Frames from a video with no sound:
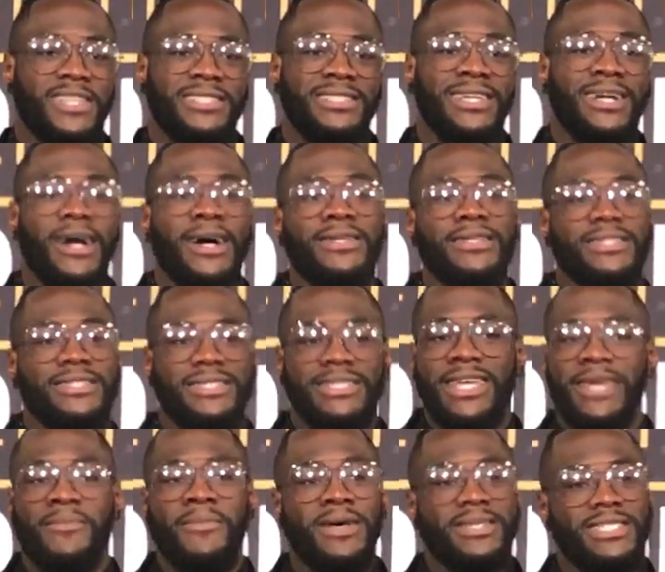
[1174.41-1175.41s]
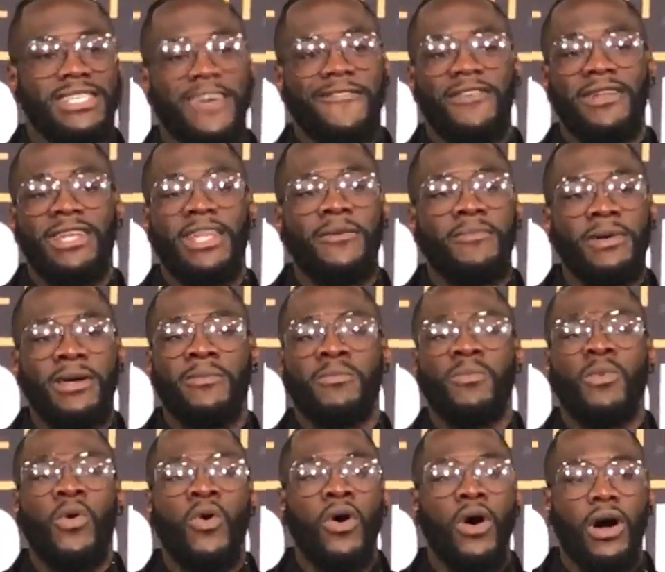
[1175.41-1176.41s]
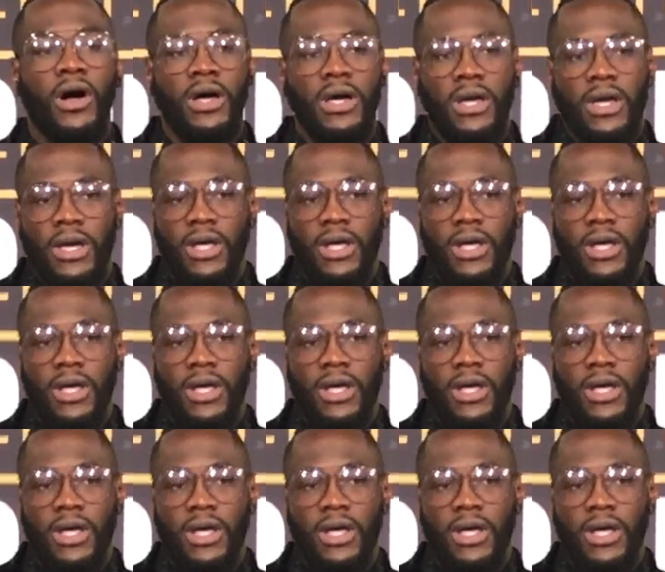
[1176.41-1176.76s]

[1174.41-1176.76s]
just to understand myself a little bit more.